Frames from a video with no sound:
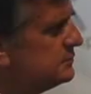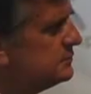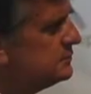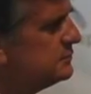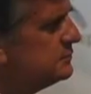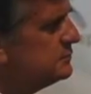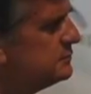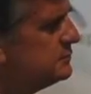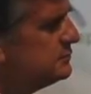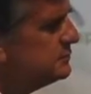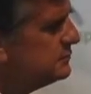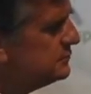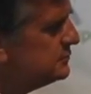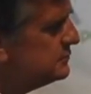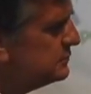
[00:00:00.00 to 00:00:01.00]

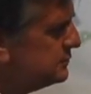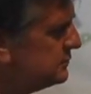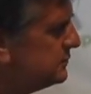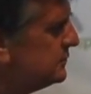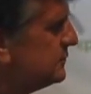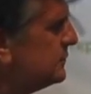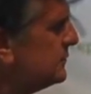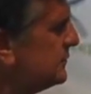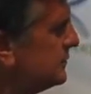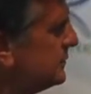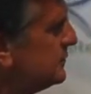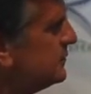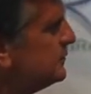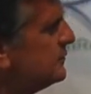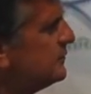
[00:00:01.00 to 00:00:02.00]

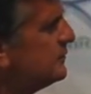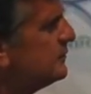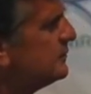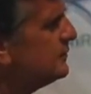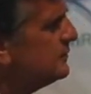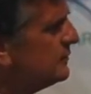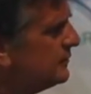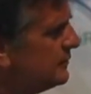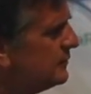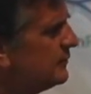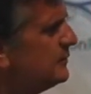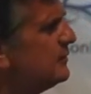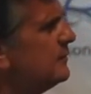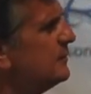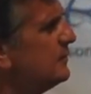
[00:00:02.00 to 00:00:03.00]

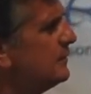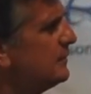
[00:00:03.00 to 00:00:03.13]
(silent)